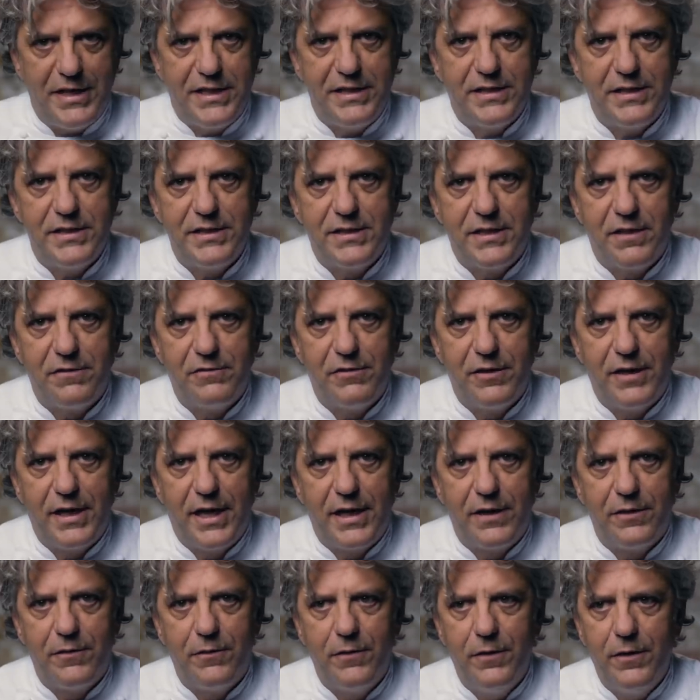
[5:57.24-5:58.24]
and eat in
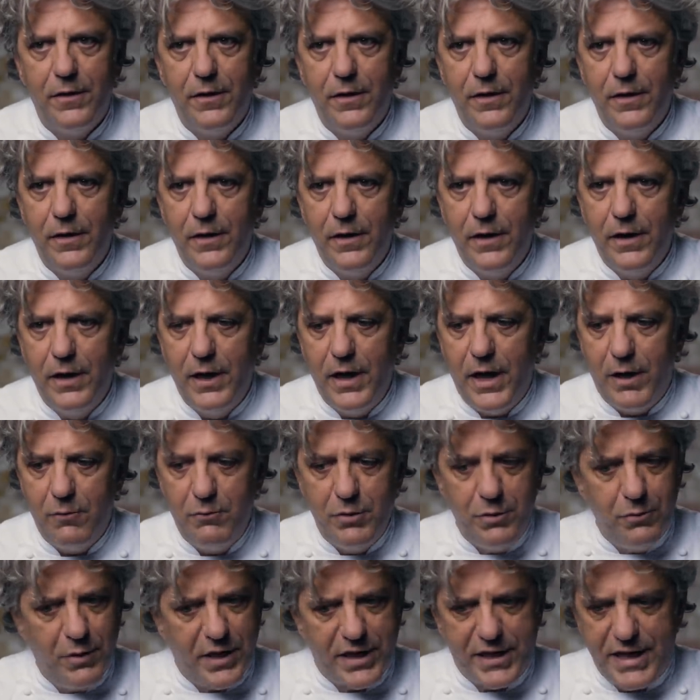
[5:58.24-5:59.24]
Zafferano.
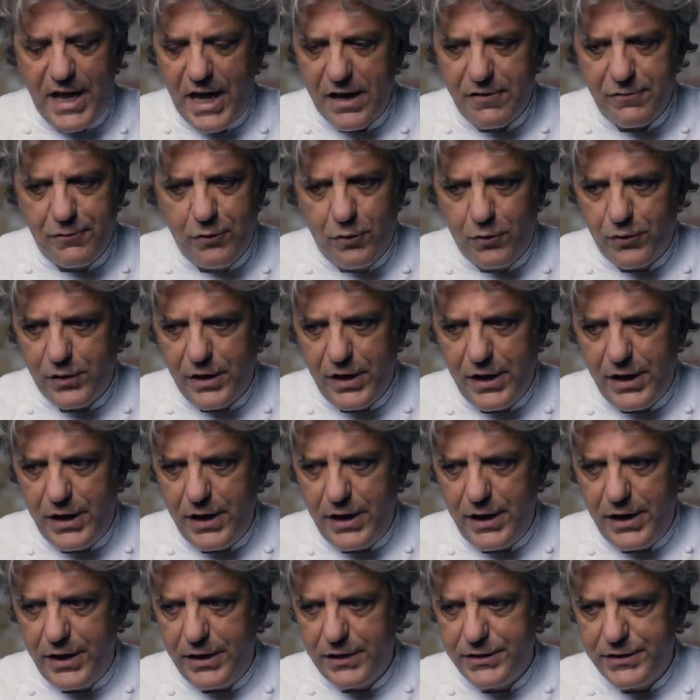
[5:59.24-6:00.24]
We were there
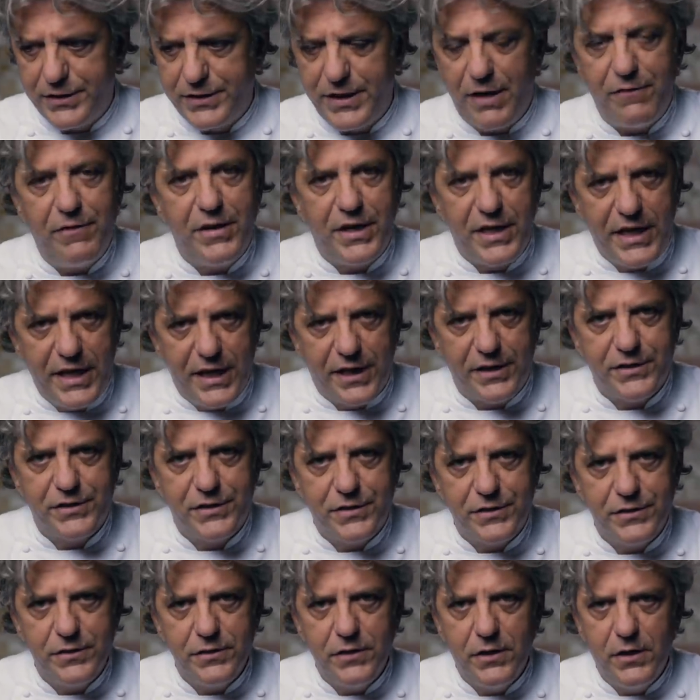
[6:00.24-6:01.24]
for 7
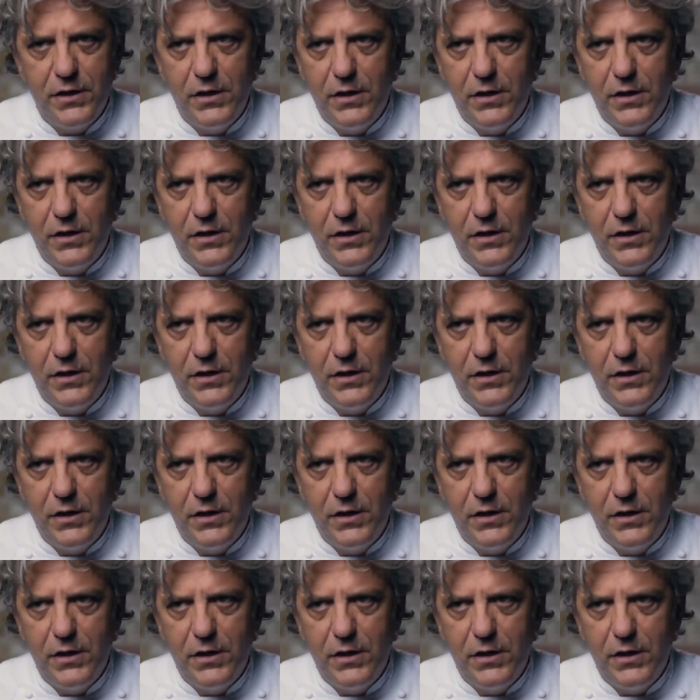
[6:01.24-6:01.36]
years.